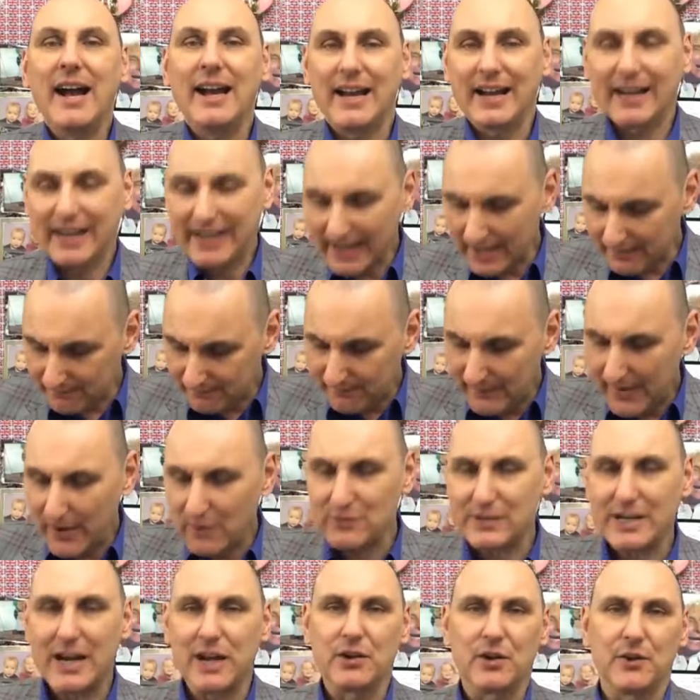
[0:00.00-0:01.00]
and it kept,
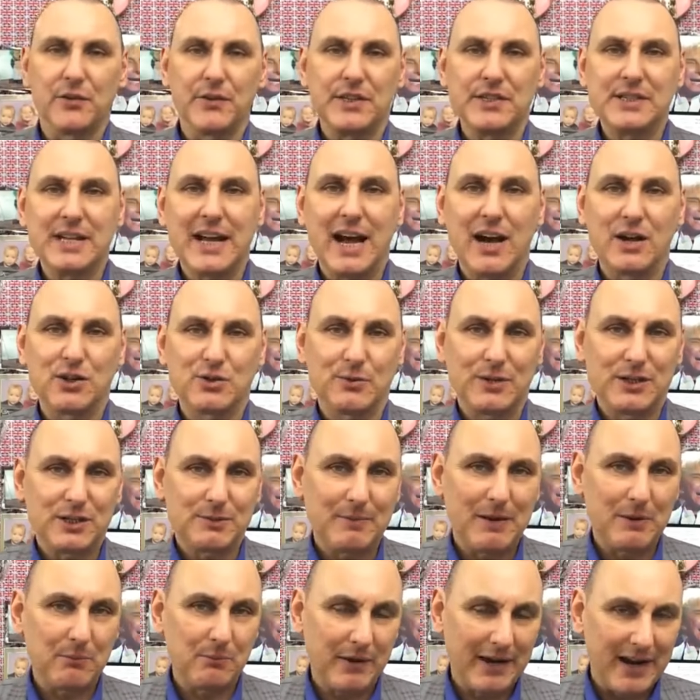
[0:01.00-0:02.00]
fell down on the towers,
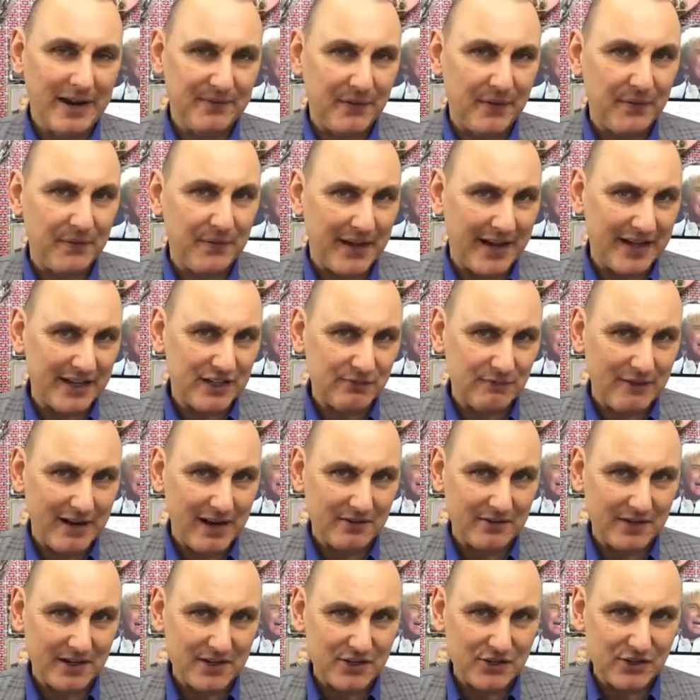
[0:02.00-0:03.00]
which meant we had the theatre
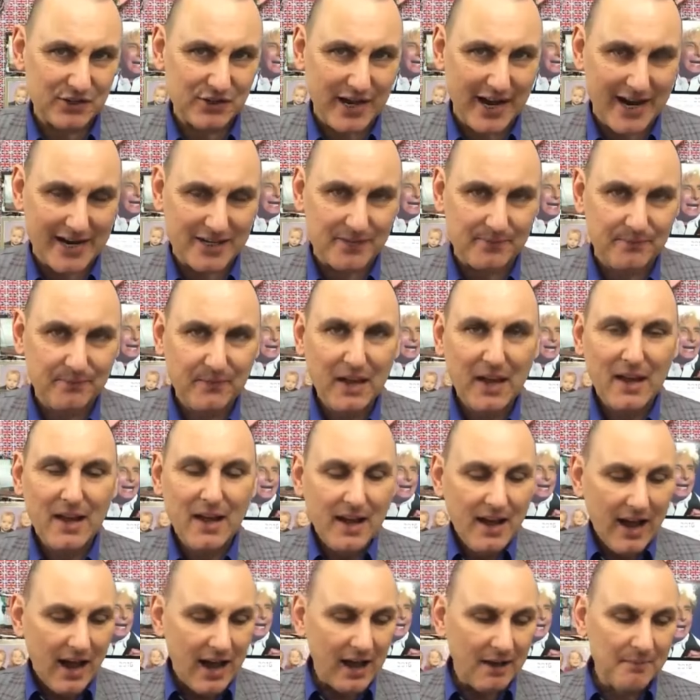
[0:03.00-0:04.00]
round instead.
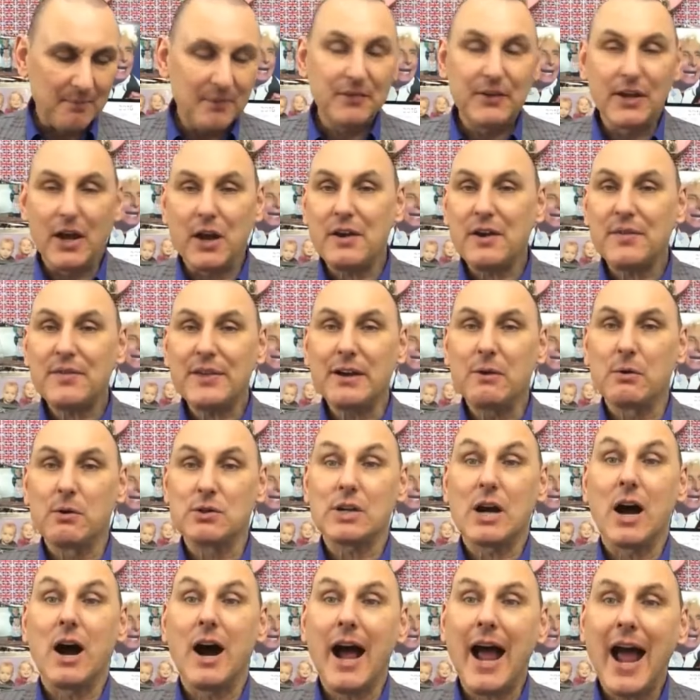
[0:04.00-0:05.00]
Um, the only thing
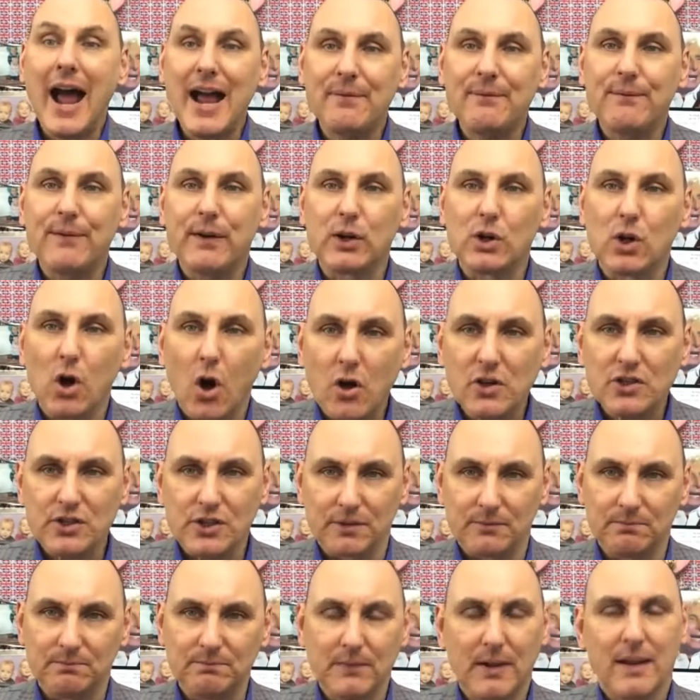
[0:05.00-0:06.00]
was I had
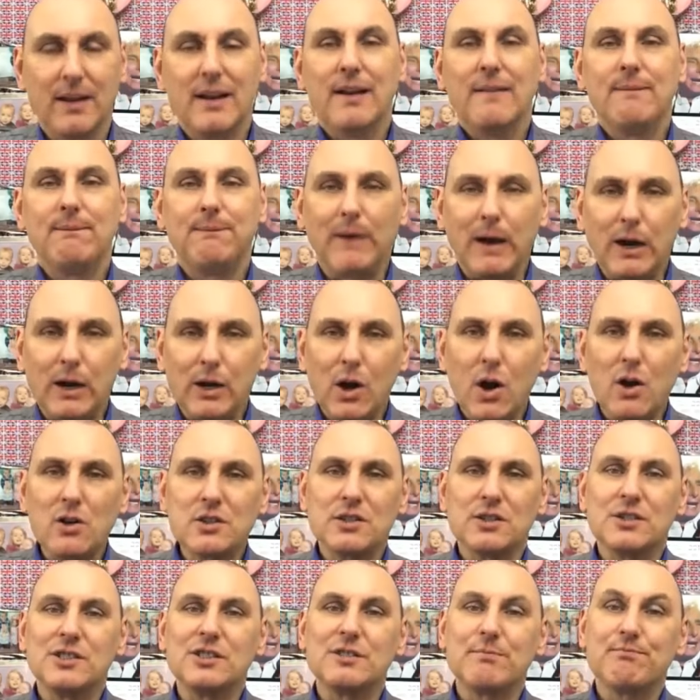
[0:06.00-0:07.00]
forgotten
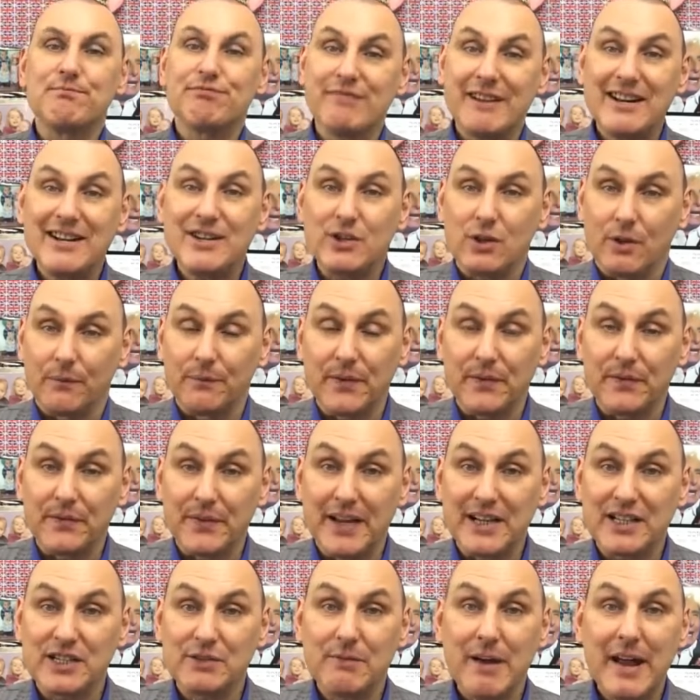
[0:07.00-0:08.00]
forgotten to print off the
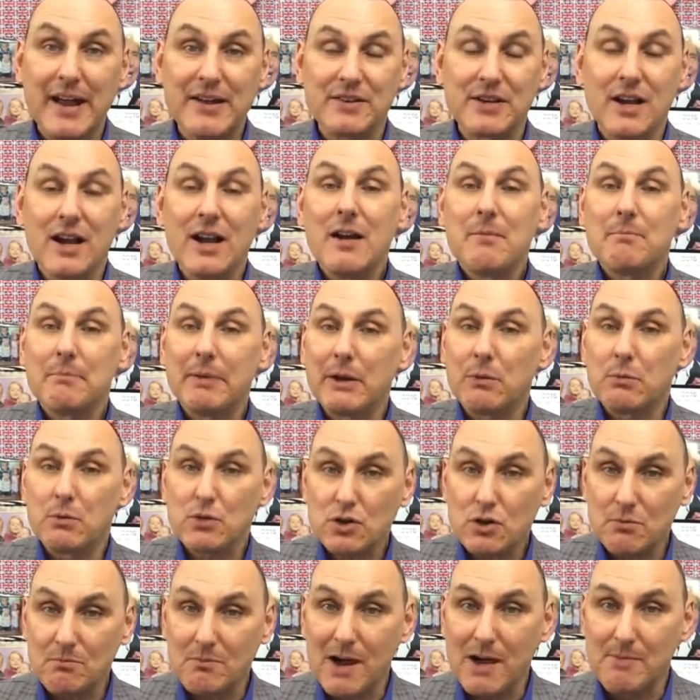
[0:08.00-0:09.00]
theatre round, but it
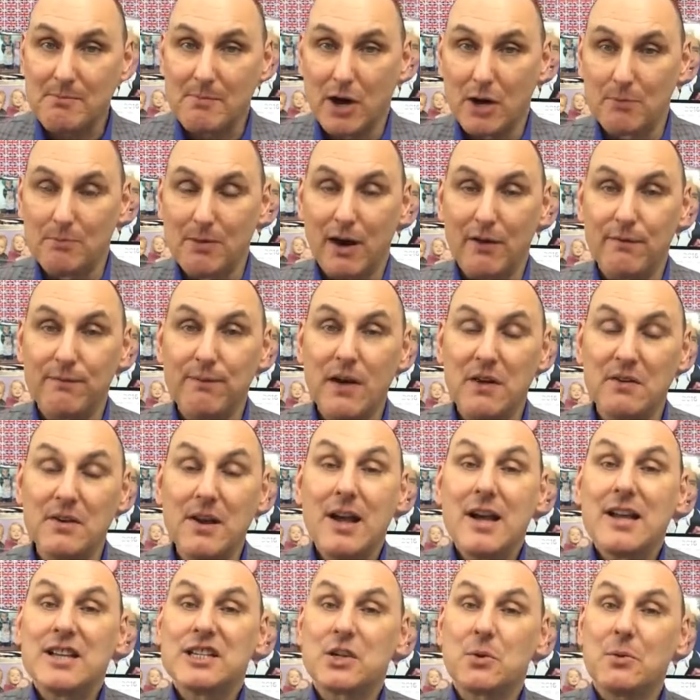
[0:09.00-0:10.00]
was on my mobile
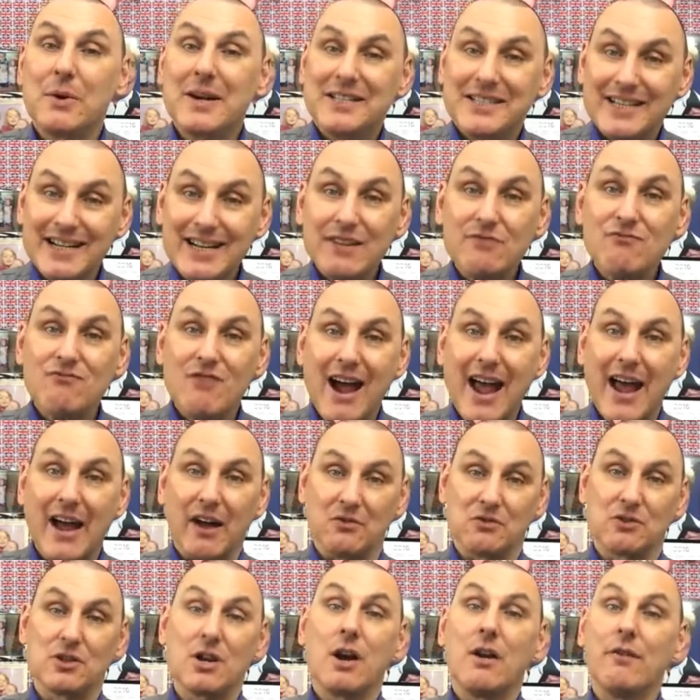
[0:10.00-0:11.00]
phone. So I did a
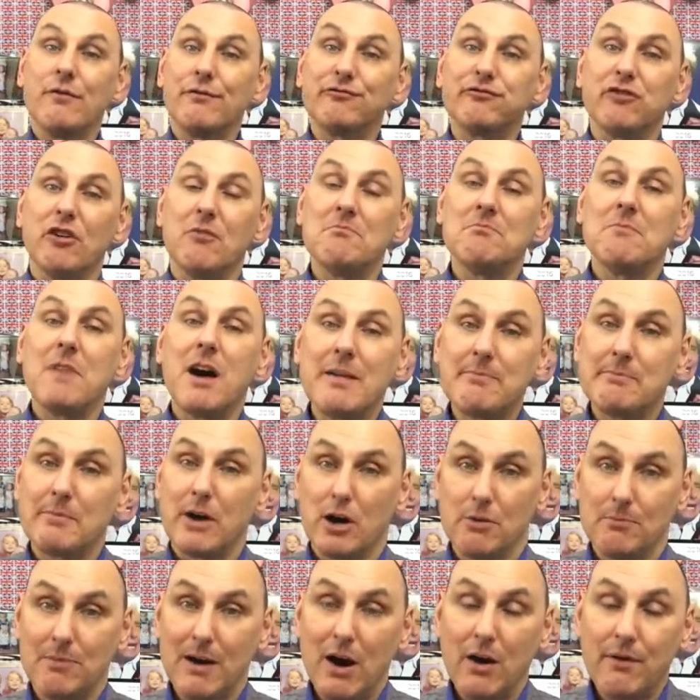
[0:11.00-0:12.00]
round from my
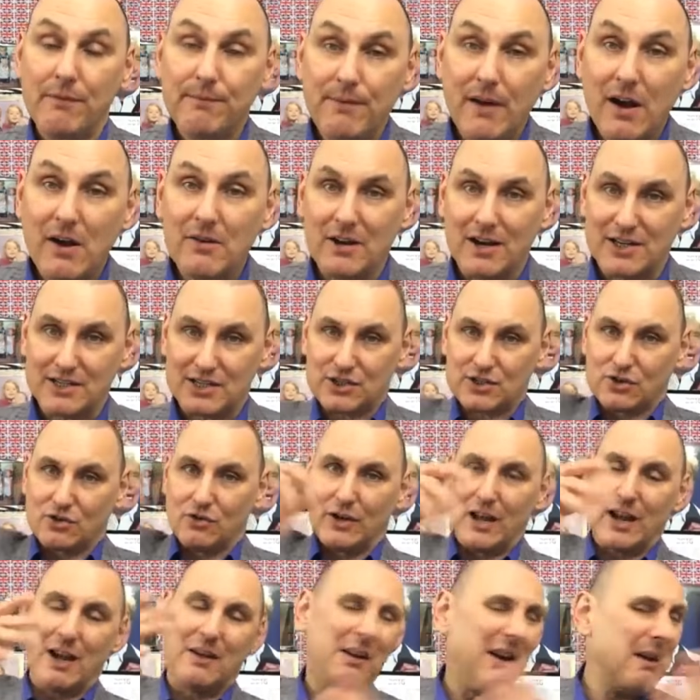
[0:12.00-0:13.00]
mobile phone. I just
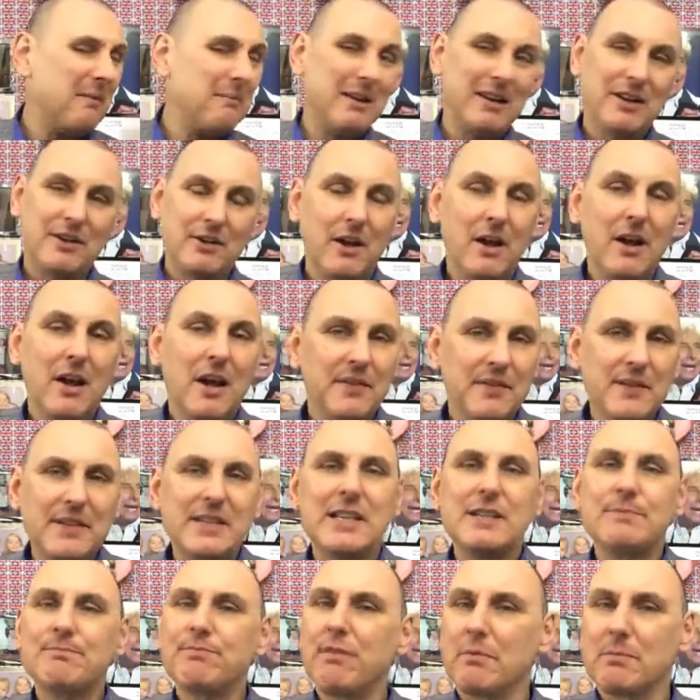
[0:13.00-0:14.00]
got it. I, I mean, you,
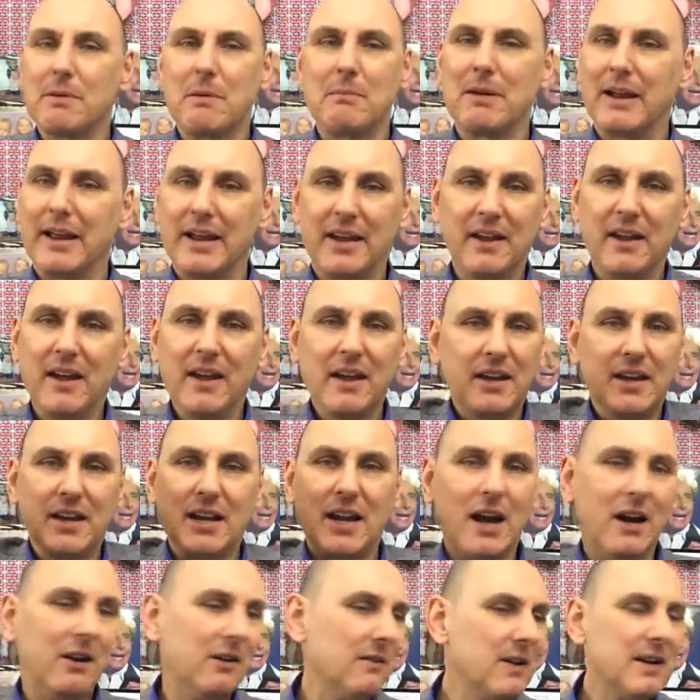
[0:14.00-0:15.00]
this is probably,
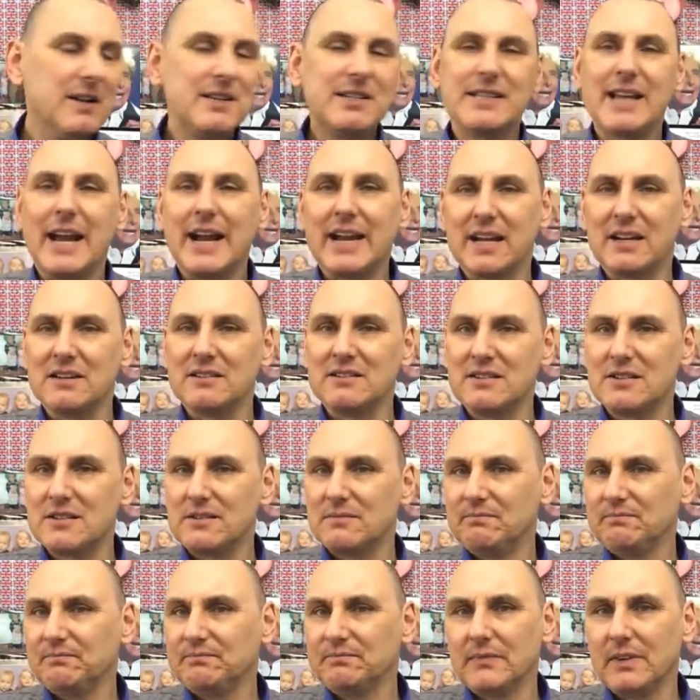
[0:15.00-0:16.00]
you know,
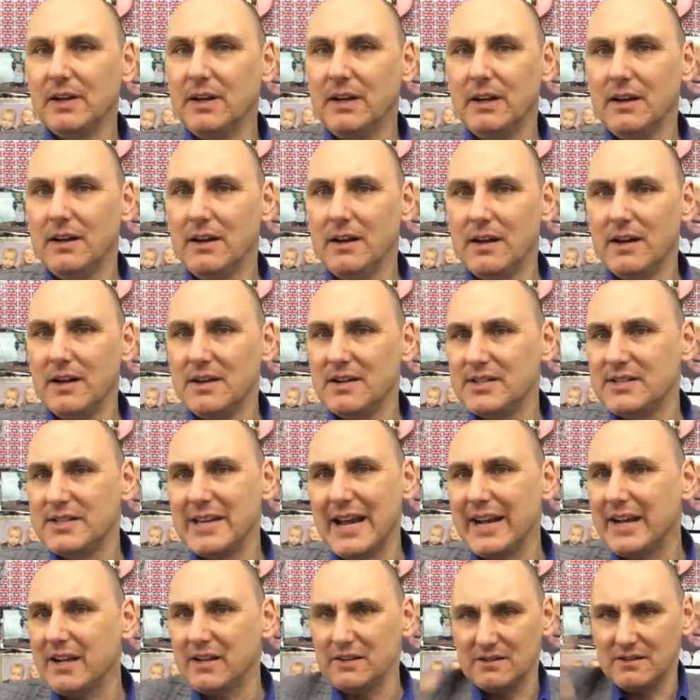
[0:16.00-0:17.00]
second, uh,
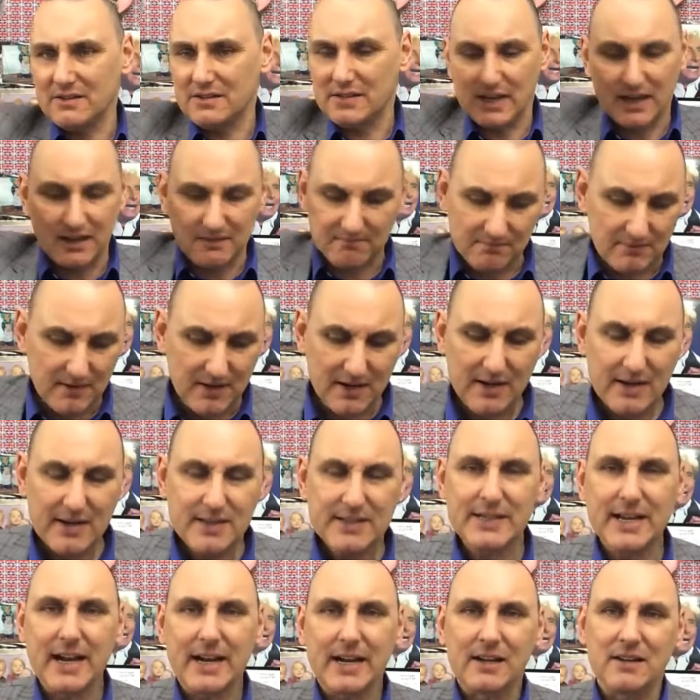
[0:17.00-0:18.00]
second, um,
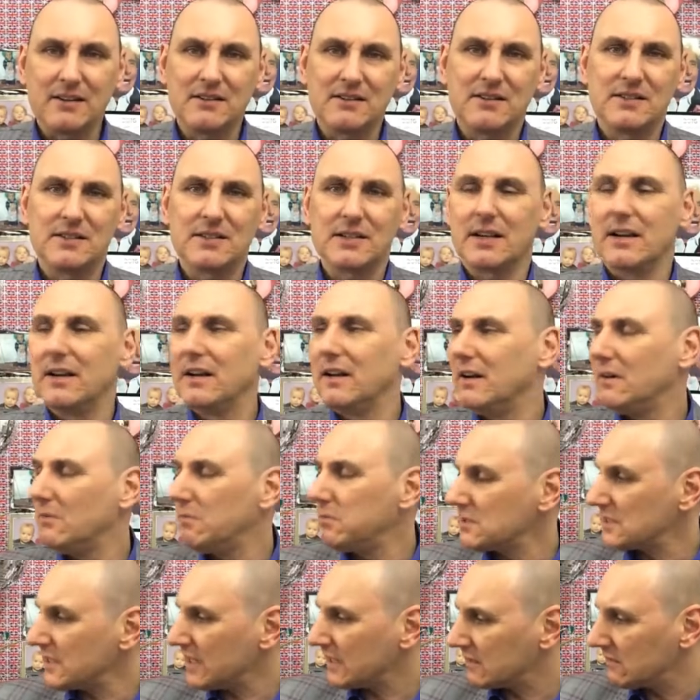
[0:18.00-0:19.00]
second, uh,
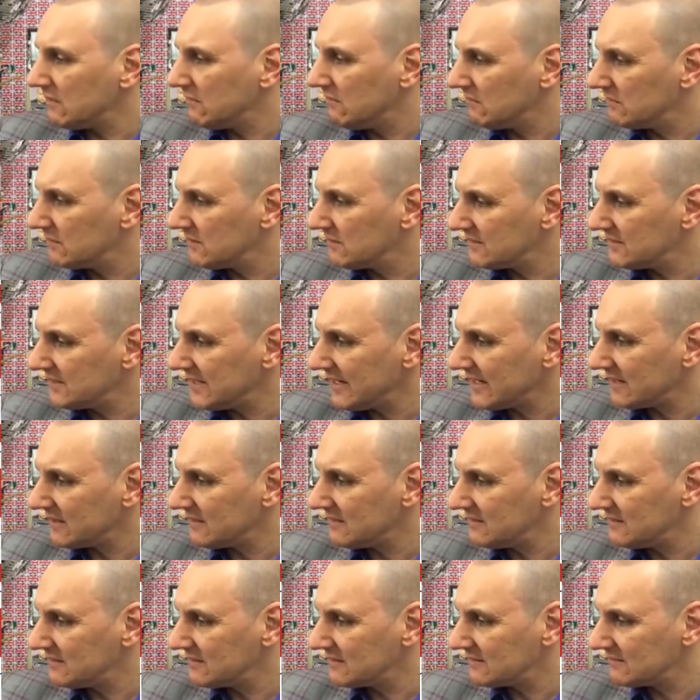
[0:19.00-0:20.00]
what's that called?
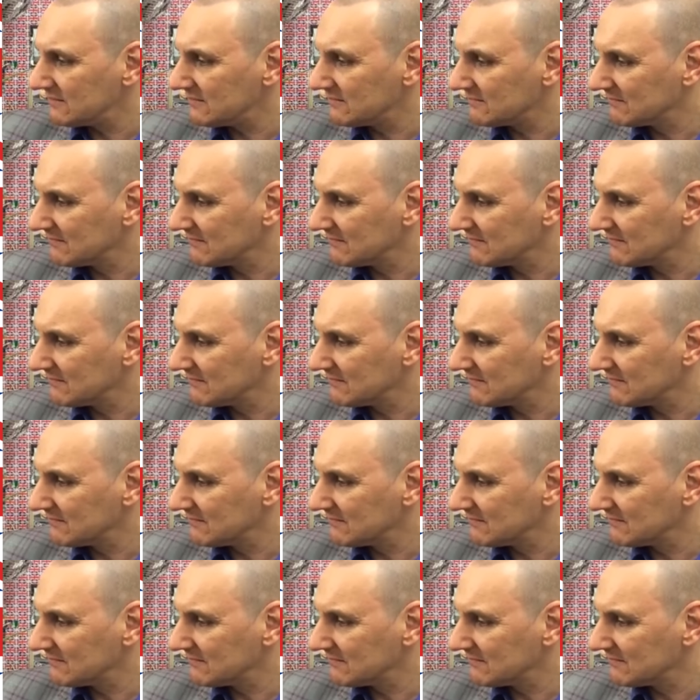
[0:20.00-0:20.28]
Second,